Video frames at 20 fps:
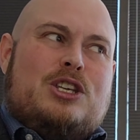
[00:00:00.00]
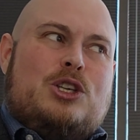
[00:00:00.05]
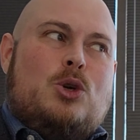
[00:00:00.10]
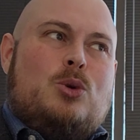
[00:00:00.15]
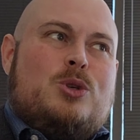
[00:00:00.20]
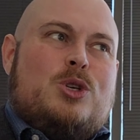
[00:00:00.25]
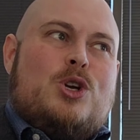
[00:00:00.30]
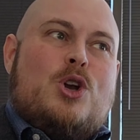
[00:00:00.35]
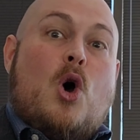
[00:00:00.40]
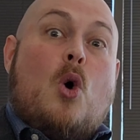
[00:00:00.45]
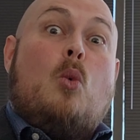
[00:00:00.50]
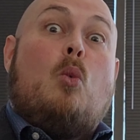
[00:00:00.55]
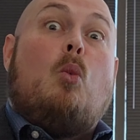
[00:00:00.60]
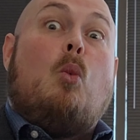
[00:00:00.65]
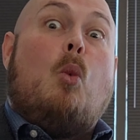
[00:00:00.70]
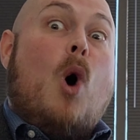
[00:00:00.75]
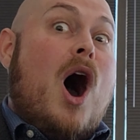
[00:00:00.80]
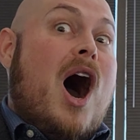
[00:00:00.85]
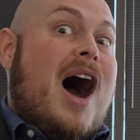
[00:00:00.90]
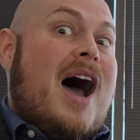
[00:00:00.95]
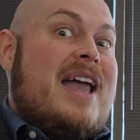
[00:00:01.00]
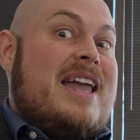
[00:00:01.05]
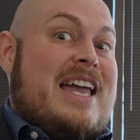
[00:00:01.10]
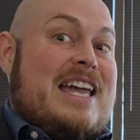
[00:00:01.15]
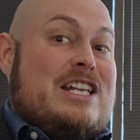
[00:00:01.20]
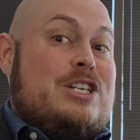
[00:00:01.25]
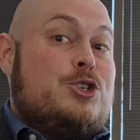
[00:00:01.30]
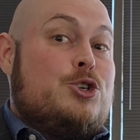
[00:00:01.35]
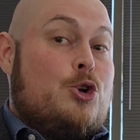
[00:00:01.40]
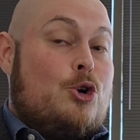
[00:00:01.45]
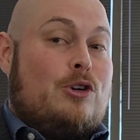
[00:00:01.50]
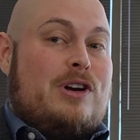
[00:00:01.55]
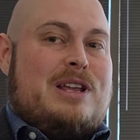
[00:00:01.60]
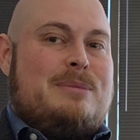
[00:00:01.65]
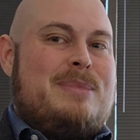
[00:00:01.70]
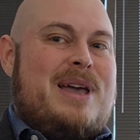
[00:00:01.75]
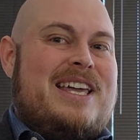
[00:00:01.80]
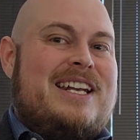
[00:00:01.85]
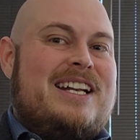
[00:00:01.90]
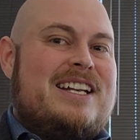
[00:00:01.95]
you to know why a jury
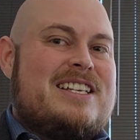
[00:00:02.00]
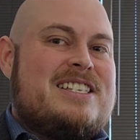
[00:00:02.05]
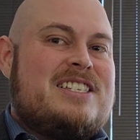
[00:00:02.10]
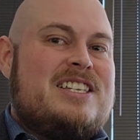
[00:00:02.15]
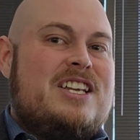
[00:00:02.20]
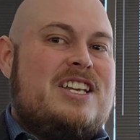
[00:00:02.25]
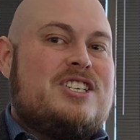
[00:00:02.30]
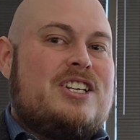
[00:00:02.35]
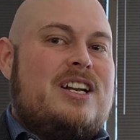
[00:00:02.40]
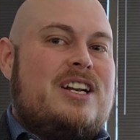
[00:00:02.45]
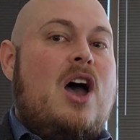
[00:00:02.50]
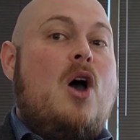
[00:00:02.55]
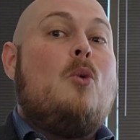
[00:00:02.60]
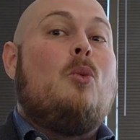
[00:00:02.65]
made a decision?